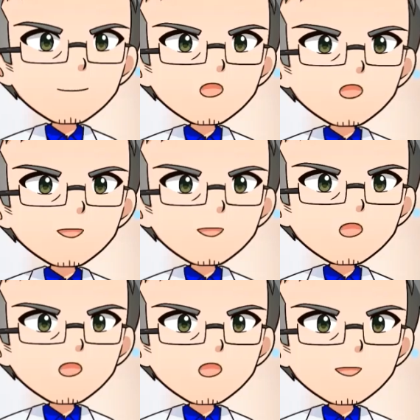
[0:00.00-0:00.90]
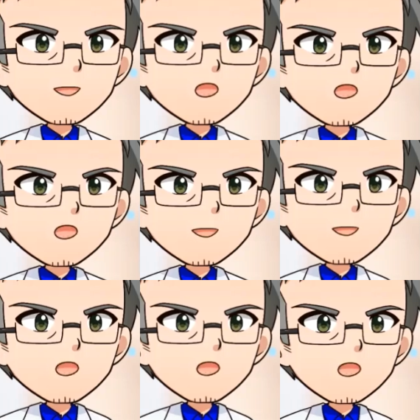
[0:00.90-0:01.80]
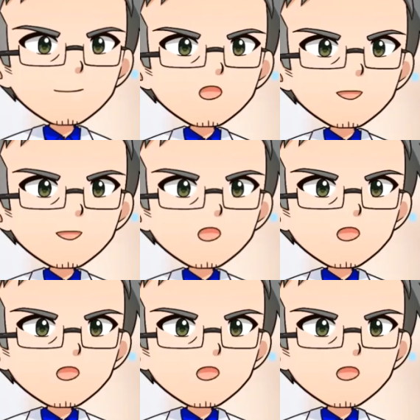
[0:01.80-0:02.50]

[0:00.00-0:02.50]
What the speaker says: When watching a movie on a DVD,